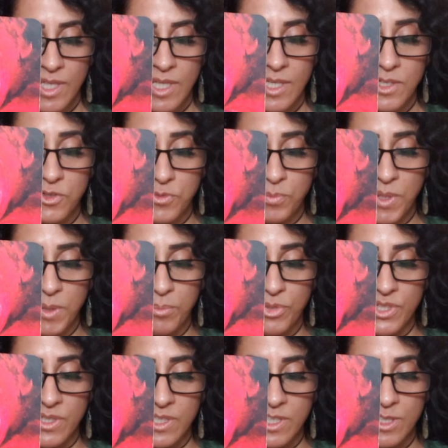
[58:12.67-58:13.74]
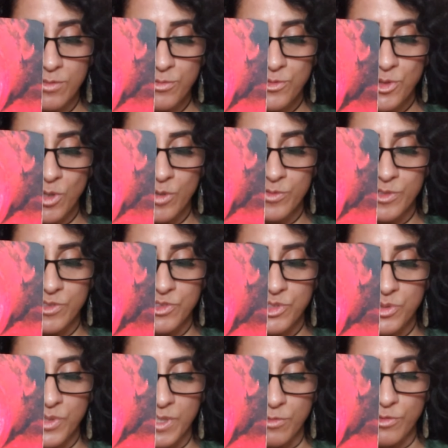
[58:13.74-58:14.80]
It may bring a gift of
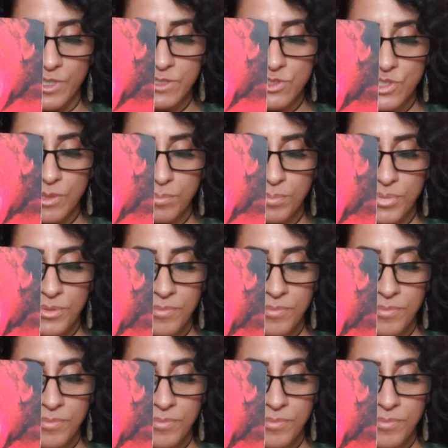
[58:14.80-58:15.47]
enduring friendship